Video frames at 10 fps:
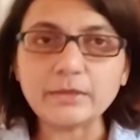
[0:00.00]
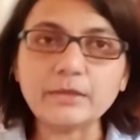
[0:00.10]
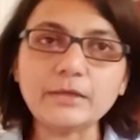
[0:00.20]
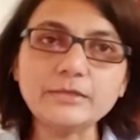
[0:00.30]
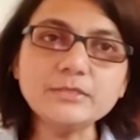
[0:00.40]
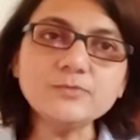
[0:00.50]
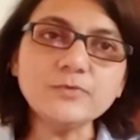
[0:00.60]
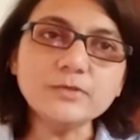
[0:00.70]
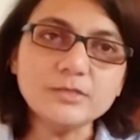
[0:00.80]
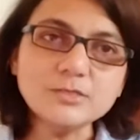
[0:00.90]
It is
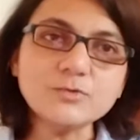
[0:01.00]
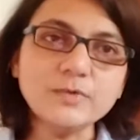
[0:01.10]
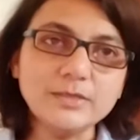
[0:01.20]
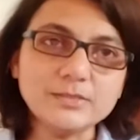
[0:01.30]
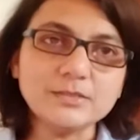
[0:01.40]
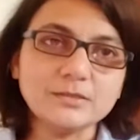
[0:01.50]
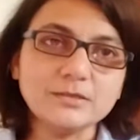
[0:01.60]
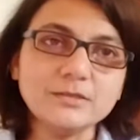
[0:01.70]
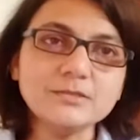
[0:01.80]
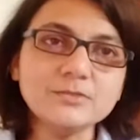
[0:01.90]
for this
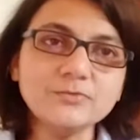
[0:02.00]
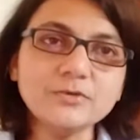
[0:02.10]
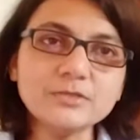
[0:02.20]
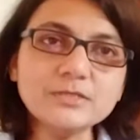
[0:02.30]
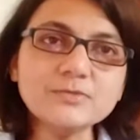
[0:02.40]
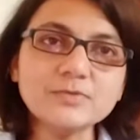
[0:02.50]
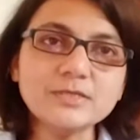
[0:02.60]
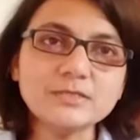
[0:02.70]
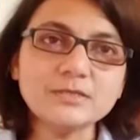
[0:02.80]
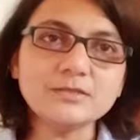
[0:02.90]
reason
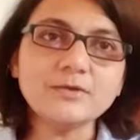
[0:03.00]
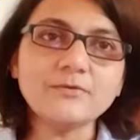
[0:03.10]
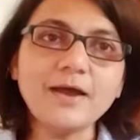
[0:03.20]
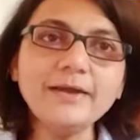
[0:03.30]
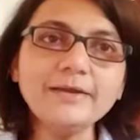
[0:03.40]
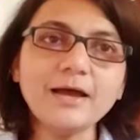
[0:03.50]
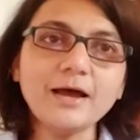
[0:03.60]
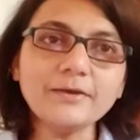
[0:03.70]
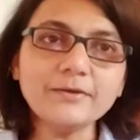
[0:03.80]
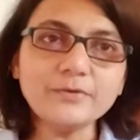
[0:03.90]
the right
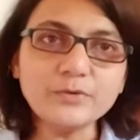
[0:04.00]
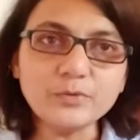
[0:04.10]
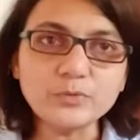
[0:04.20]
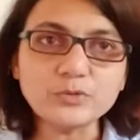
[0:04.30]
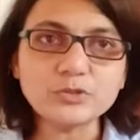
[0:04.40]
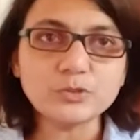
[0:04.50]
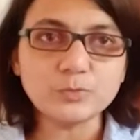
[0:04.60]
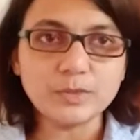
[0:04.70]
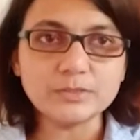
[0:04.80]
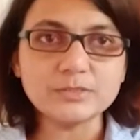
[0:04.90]
attitude
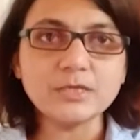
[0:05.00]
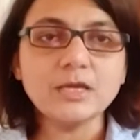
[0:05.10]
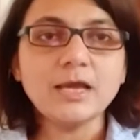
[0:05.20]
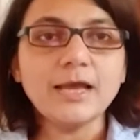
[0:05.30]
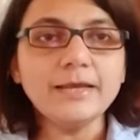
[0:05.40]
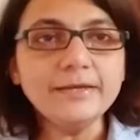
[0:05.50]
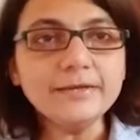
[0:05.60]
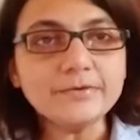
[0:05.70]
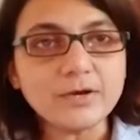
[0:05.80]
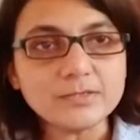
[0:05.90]
towards
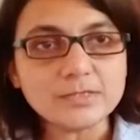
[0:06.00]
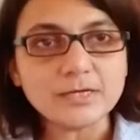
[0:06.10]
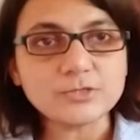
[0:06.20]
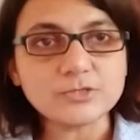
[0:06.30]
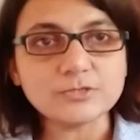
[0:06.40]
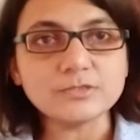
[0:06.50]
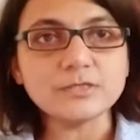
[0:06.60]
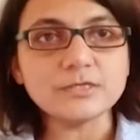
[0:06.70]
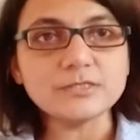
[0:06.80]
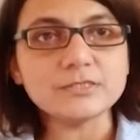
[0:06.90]
any
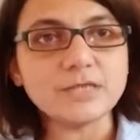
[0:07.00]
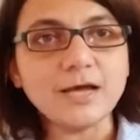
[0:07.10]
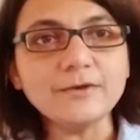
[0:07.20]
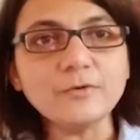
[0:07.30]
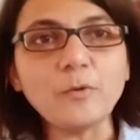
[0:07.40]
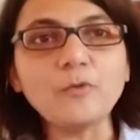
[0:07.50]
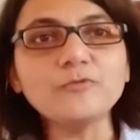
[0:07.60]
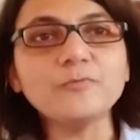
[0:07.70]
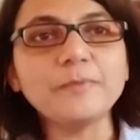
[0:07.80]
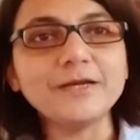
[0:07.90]
transaction is that
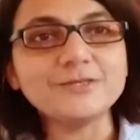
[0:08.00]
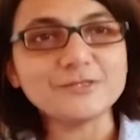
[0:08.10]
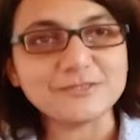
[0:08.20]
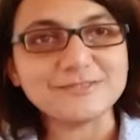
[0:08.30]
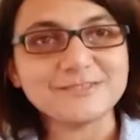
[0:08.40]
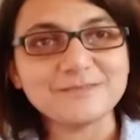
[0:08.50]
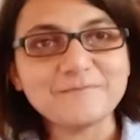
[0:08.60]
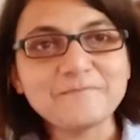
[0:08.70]
of patience.